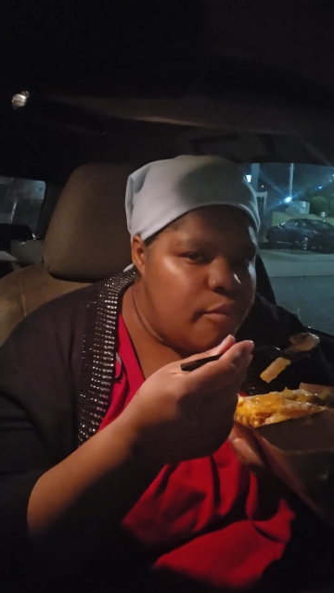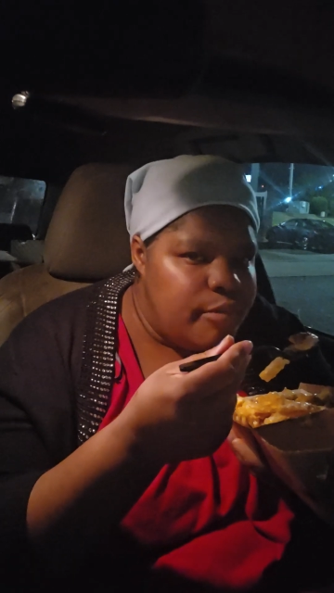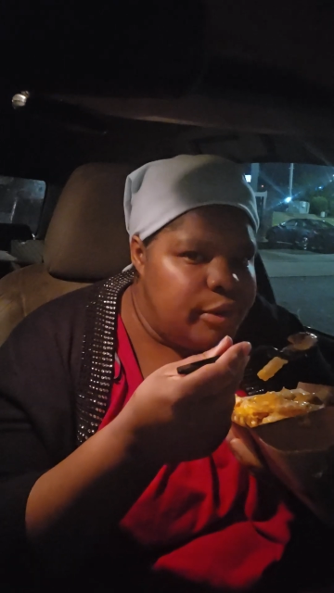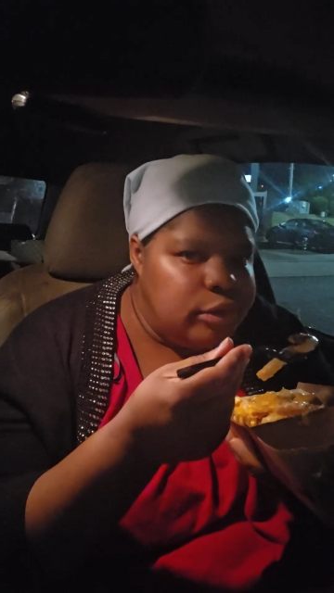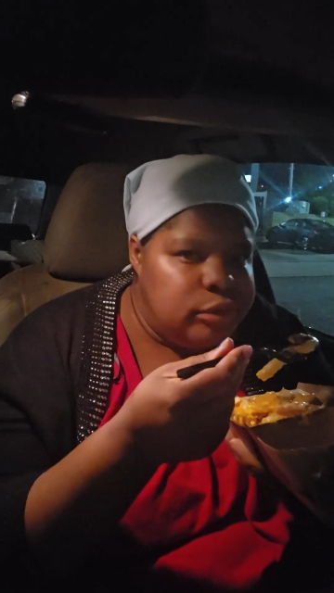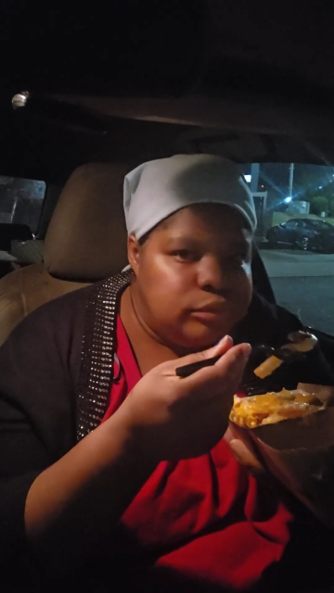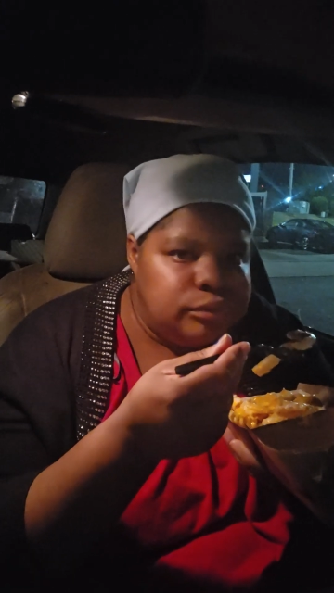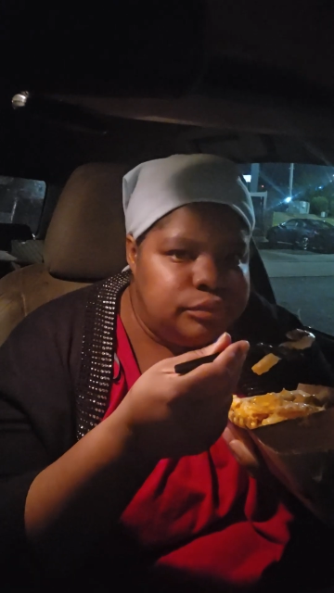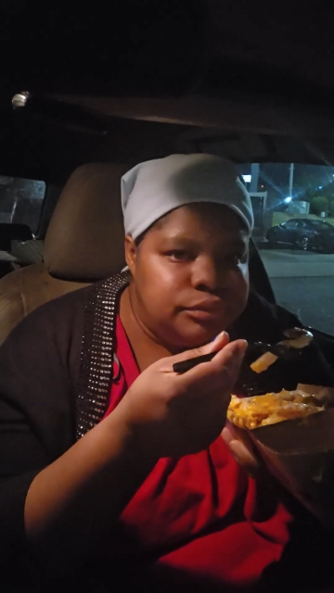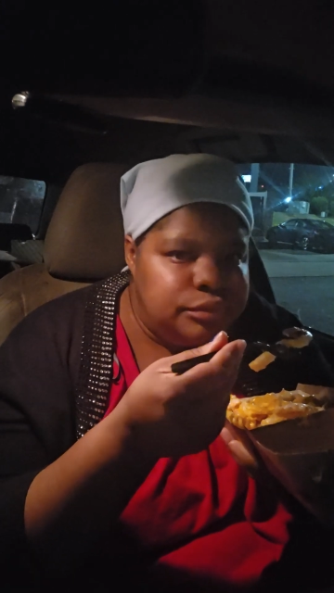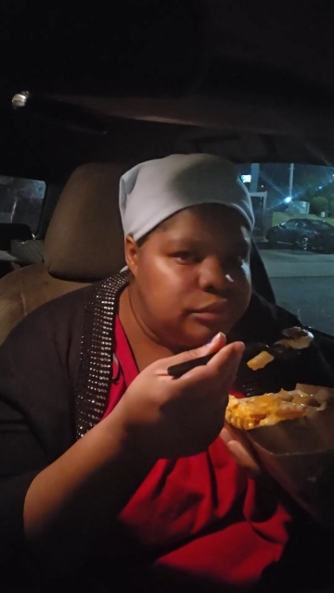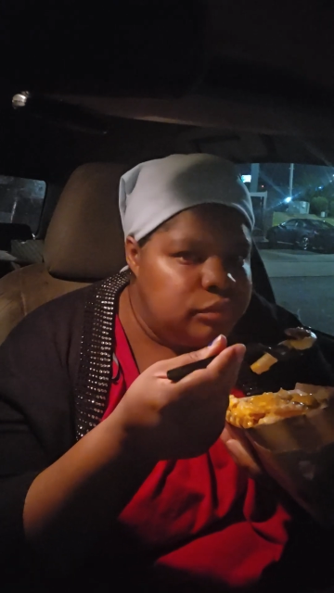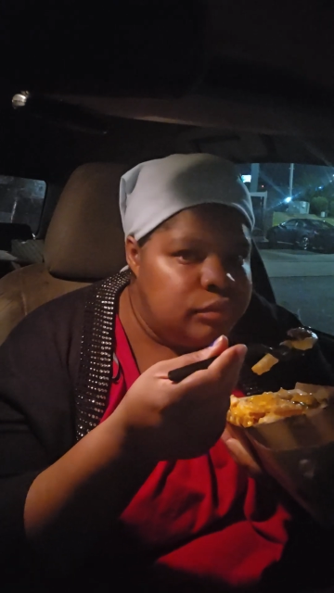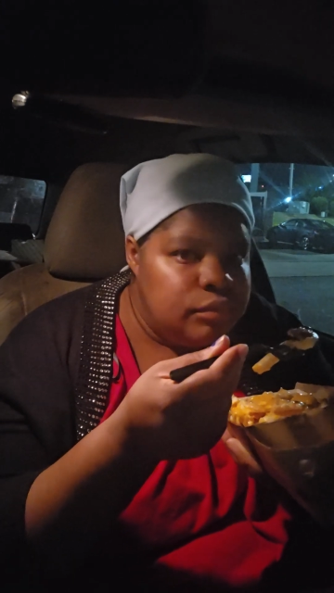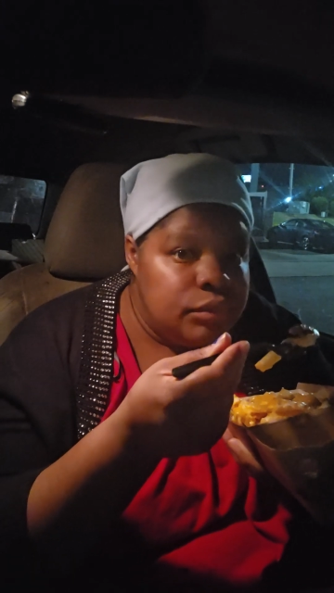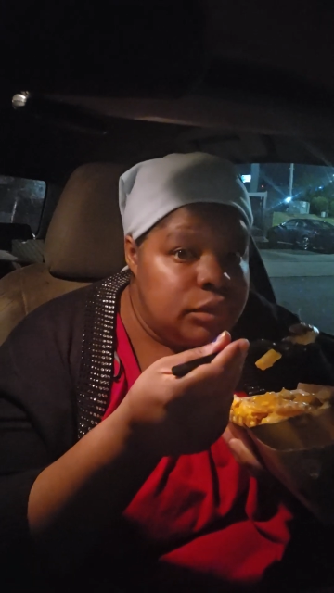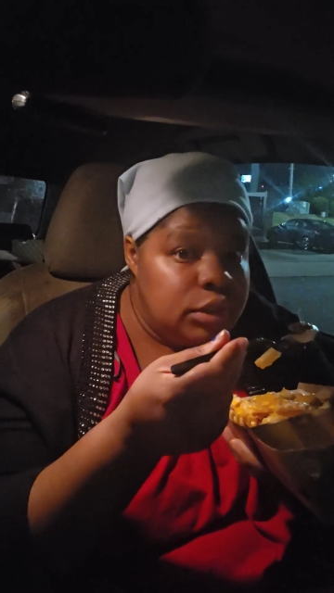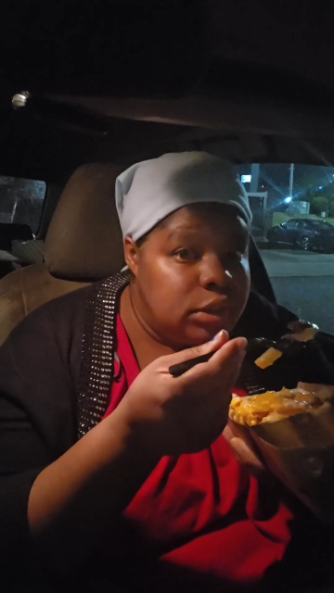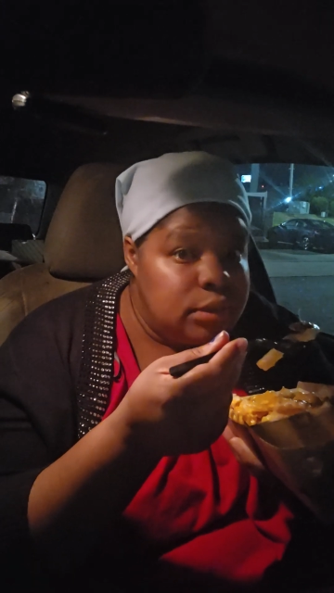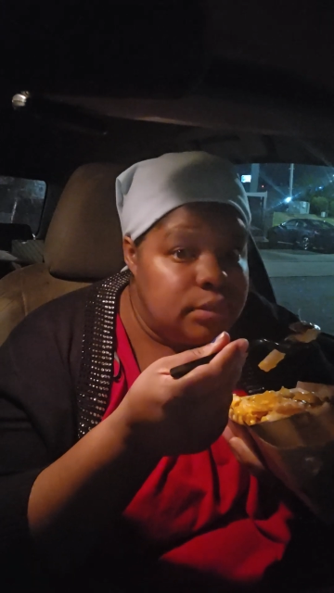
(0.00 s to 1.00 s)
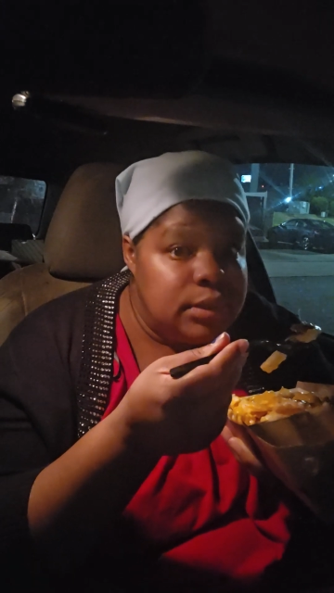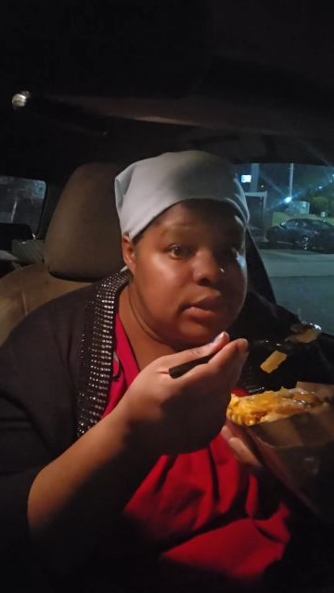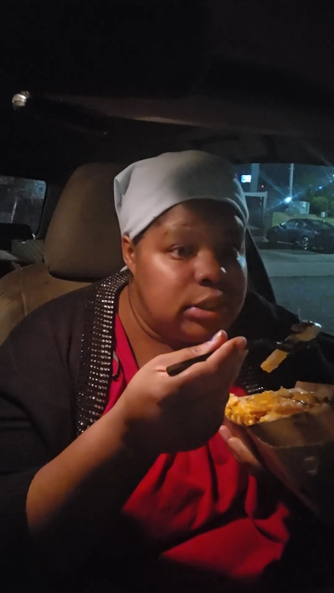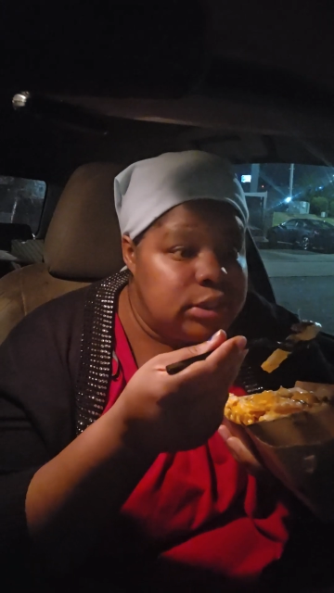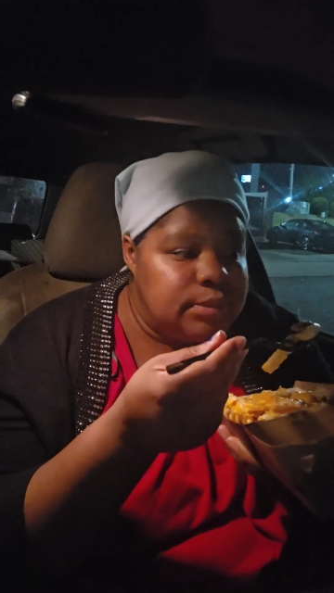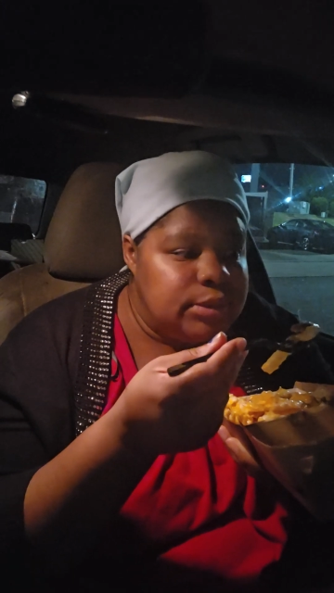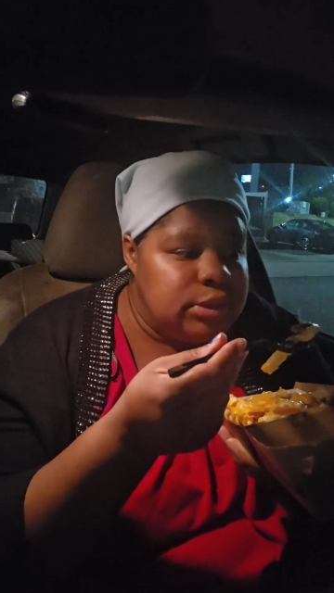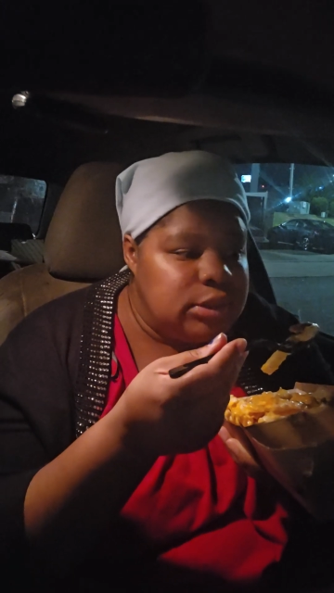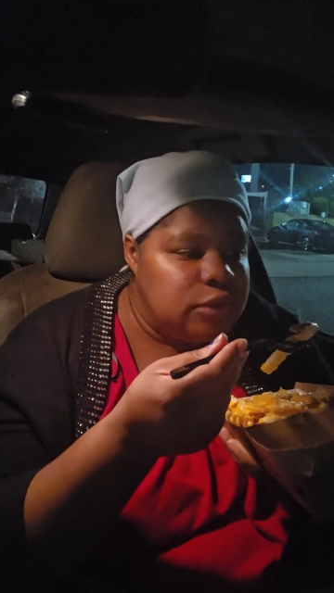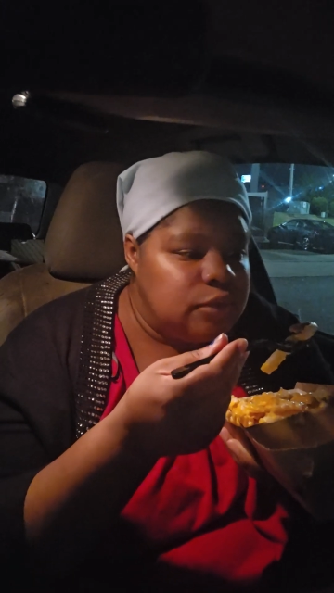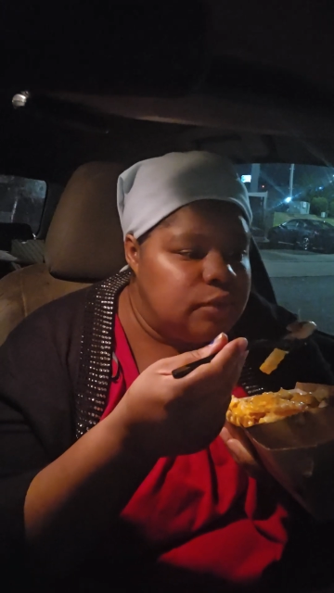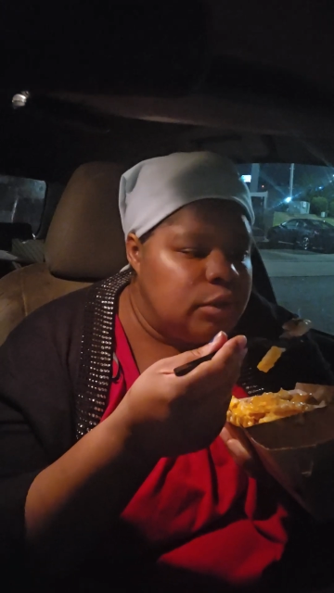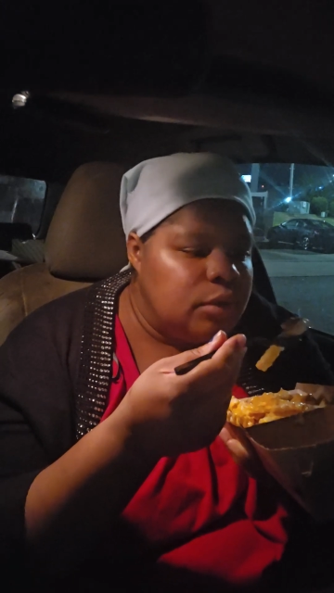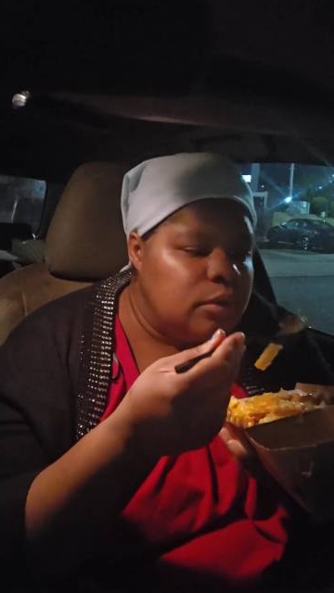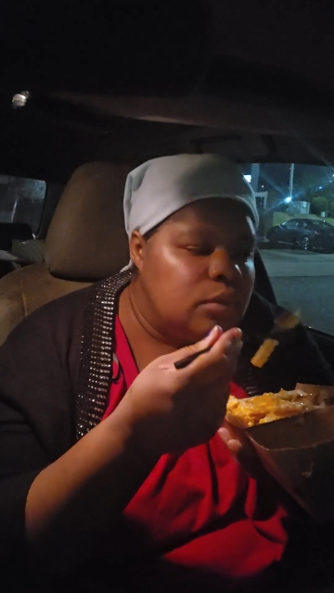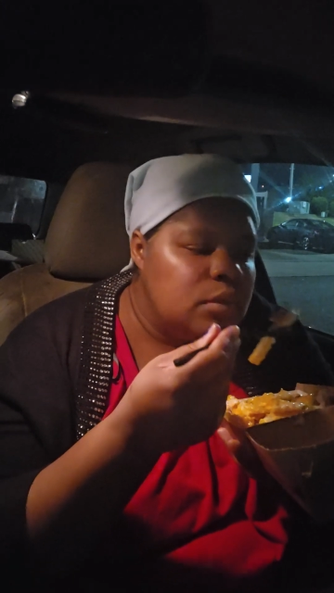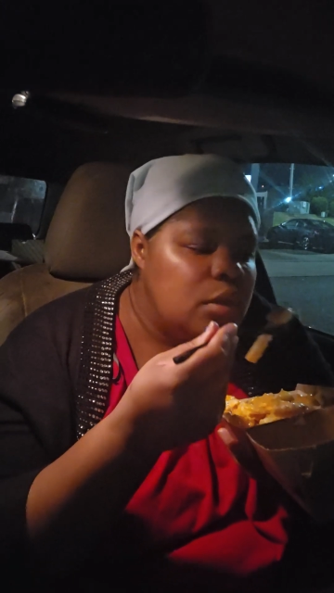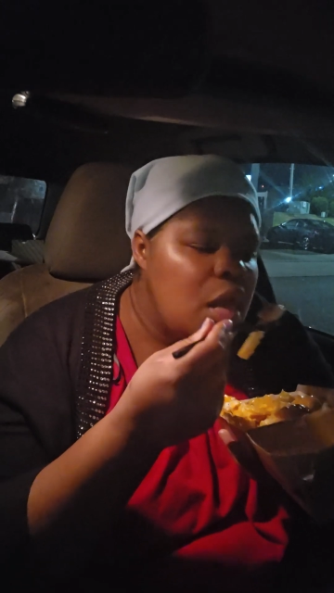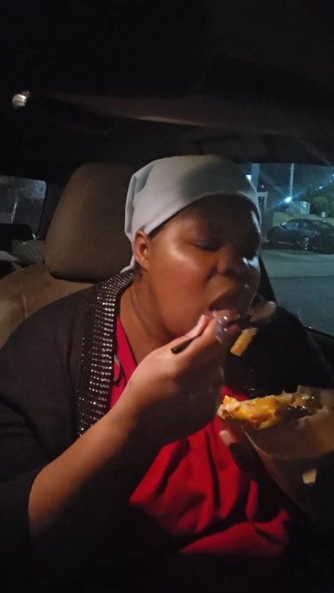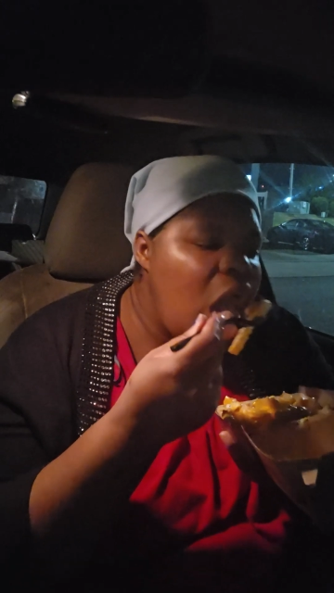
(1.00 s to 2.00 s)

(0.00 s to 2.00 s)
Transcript: meal. It's gonna be expensive now.